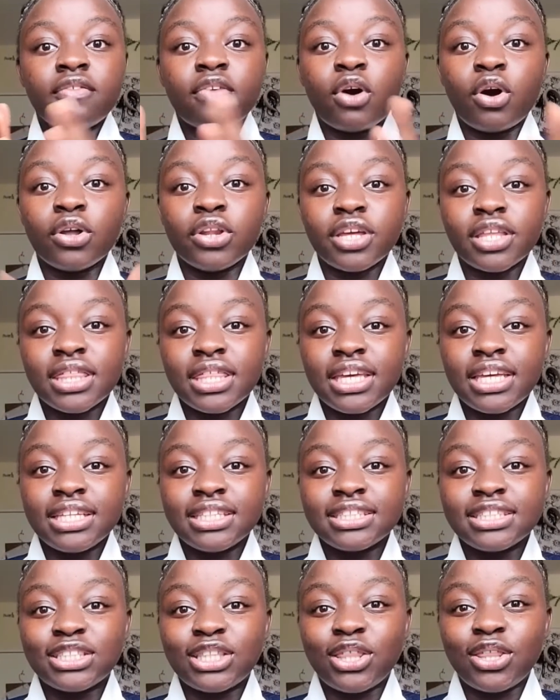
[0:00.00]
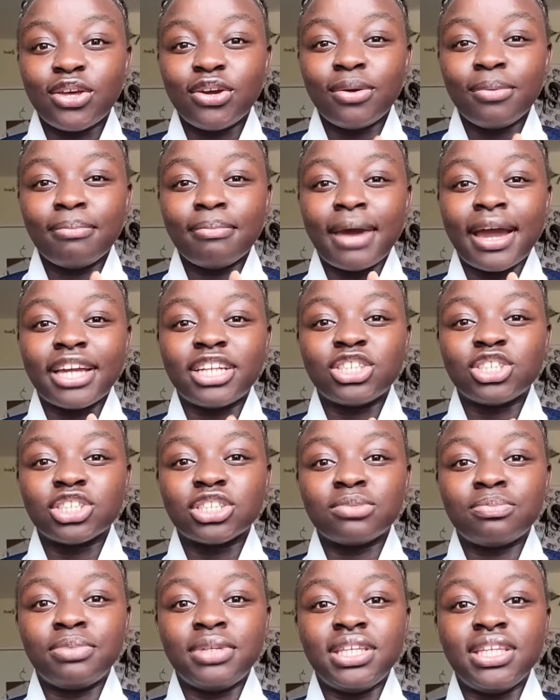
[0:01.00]
For other things, they might
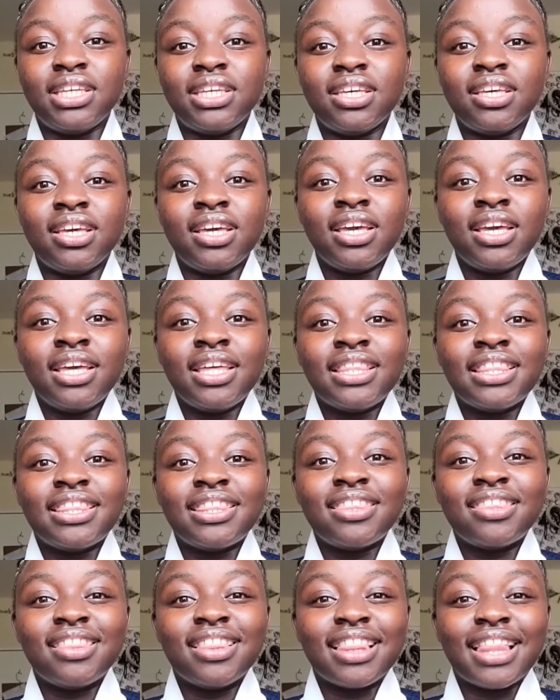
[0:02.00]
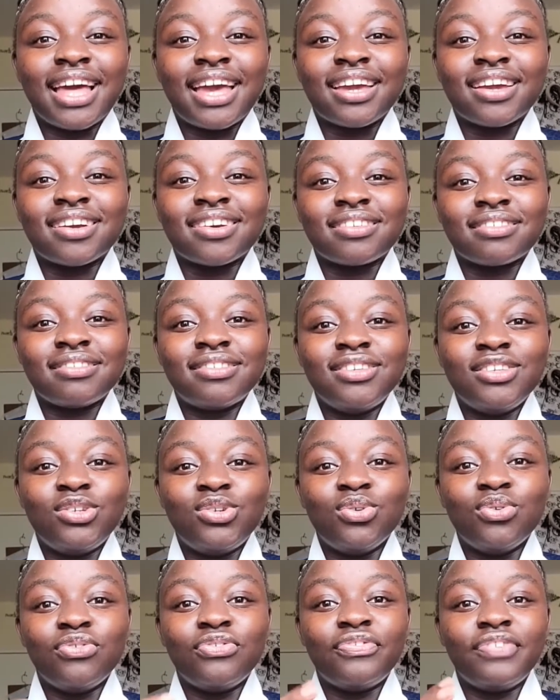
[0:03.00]
just be like
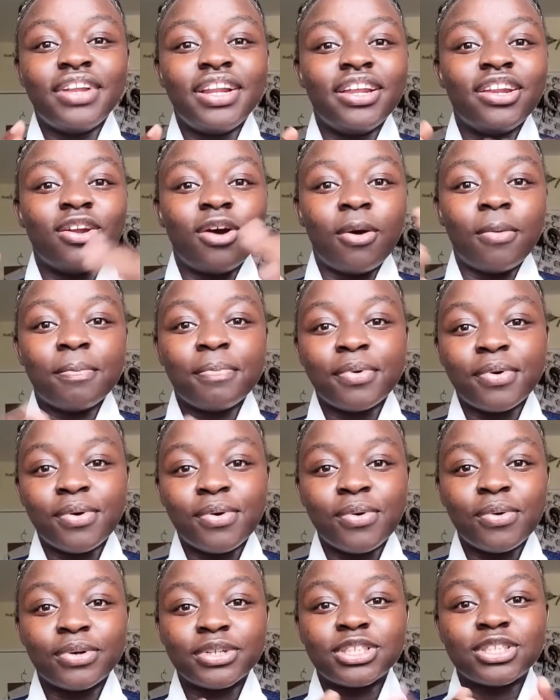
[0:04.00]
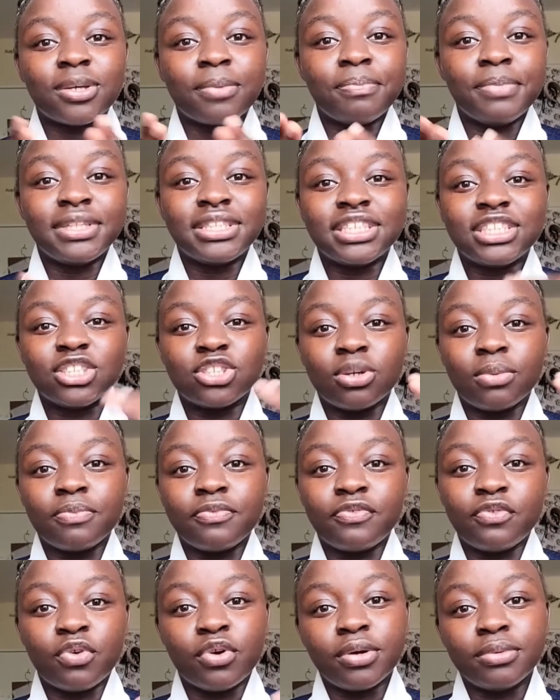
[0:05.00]
you filling up or submitting
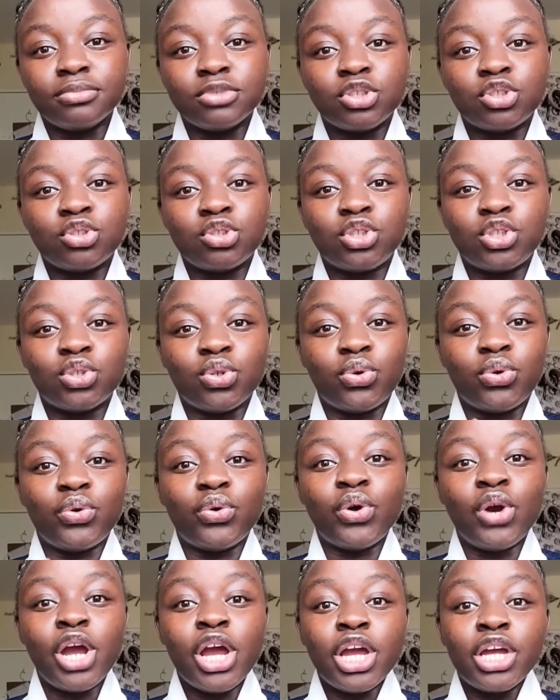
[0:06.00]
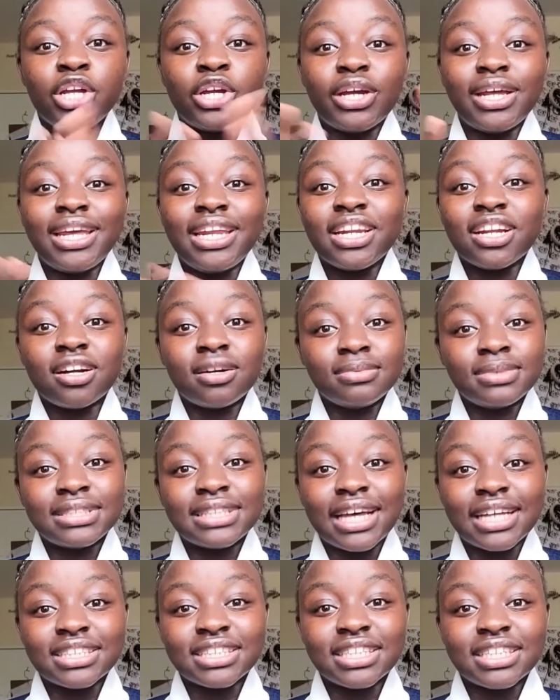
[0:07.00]
some forms to show your income
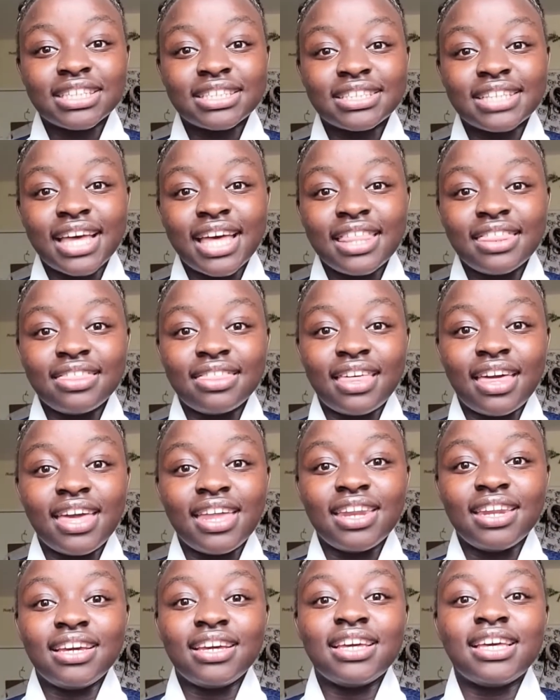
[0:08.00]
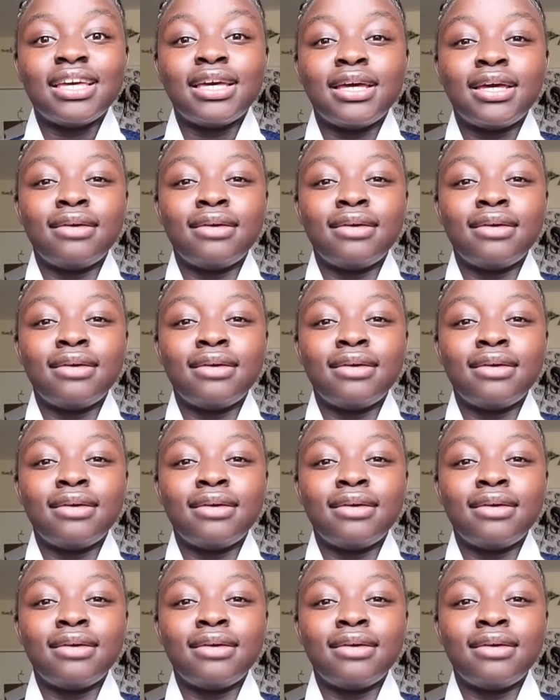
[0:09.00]
status, and then